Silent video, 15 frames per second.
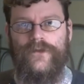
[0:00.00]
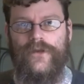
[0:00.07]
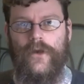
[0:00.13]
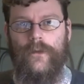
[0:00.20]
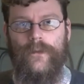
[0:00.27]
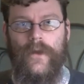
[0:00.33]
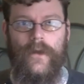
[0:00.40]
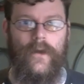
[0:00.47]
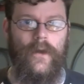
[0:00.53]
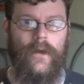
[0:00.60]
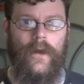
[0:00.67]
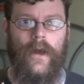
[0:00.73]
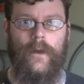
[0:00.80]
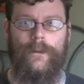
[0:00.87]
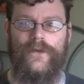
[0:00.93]
So,
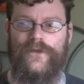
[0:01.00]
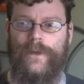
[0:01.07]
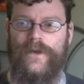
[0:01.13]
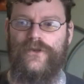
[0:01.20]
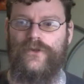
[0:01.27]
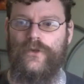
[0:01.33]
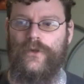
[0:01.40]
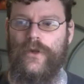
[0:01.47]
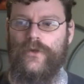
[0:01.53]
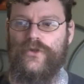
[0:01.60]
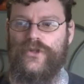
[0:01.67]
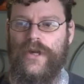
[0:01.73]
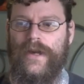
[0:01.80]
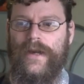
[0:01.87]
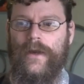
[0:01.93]
Hyperspace Studios,
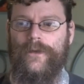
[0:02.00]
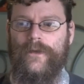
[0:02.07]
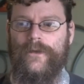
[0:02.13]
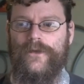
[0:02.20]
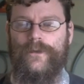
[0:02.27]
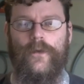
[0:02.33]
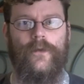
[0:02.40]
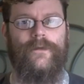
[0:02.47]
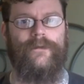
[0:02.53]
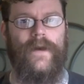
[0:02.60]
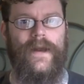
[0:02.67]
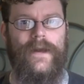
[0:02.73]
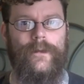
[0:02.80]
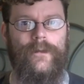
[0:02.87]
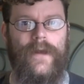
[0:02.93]
check it out. There's both
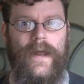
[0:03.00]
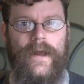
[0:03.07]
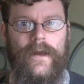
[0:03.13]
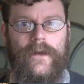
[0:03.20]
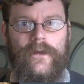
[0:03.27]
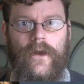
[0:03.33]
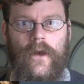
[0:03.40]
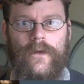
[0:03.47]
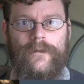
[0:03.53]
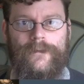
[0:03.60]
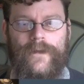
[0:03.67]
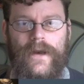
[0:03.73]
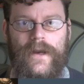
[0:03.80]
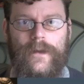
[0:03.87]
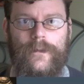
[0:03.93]
framed and
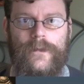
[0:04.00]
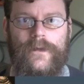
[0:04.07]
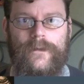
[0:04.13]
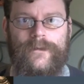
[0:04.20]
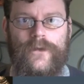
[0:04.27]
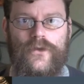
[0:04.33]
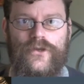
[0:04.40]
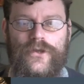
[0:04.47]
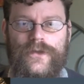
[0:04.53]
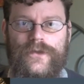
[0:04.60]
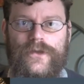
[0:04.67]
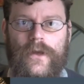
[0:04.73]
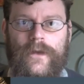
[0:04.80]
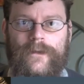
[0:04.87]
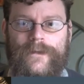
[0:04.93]
unframed
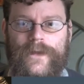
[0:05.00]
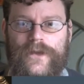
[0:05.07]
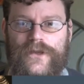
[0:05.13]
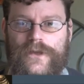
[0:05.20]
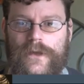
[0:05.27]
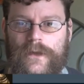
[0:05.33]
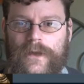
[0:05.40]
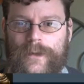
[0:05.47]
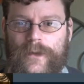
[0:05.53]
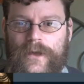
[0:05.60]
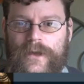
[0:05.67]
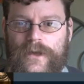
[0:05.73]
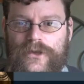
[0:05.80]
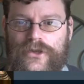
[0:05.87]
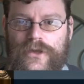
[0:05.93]
versions of this
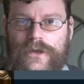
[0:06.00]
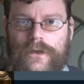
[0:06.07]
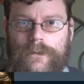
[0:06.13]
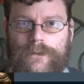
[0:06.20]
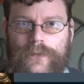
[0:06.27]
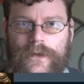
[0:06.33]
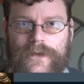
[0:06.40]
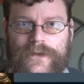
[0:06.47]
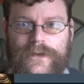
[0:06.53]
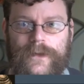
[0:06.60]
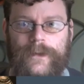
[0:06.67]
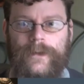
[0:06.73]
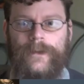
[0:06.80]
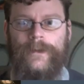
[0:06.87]
limited edition print.